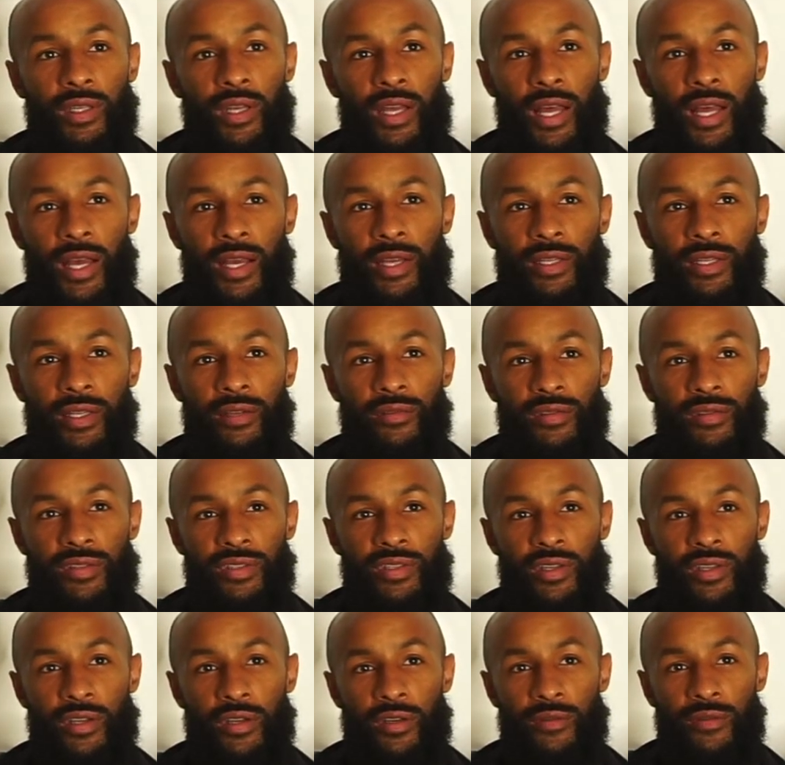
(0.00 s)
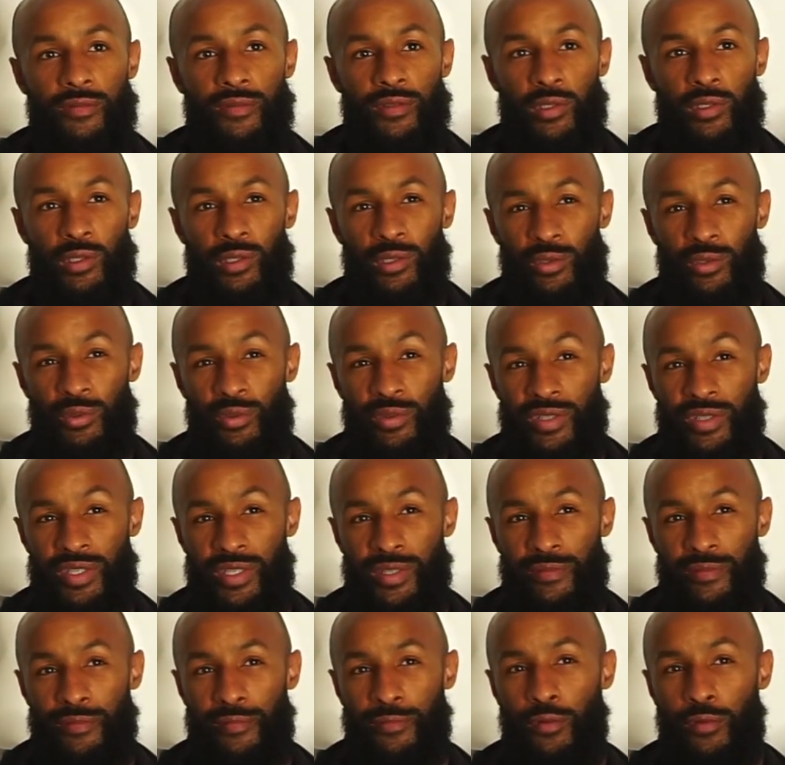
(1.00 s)
Hackney Reserves
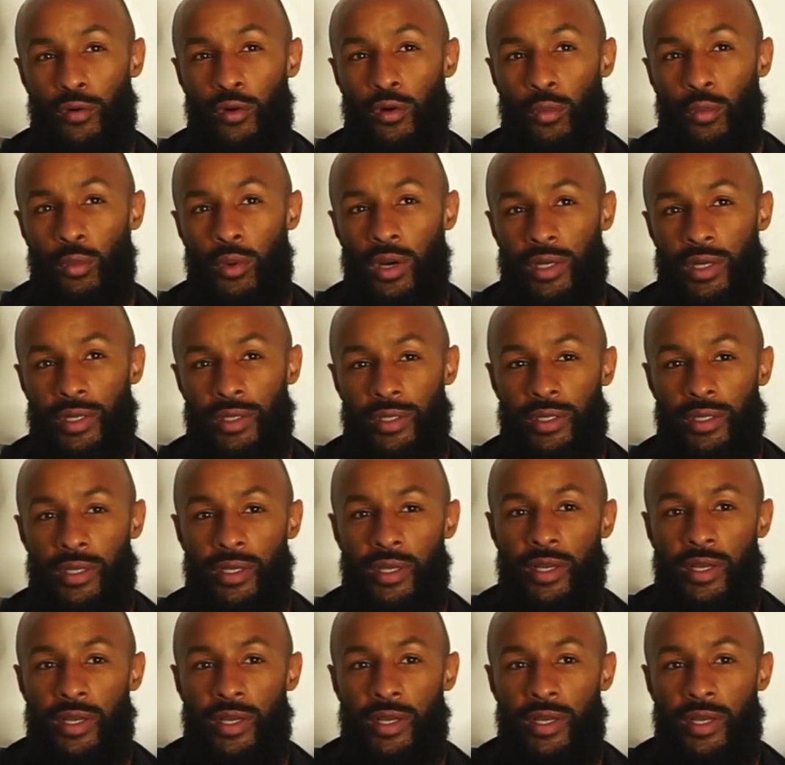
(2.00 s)
losing 4-1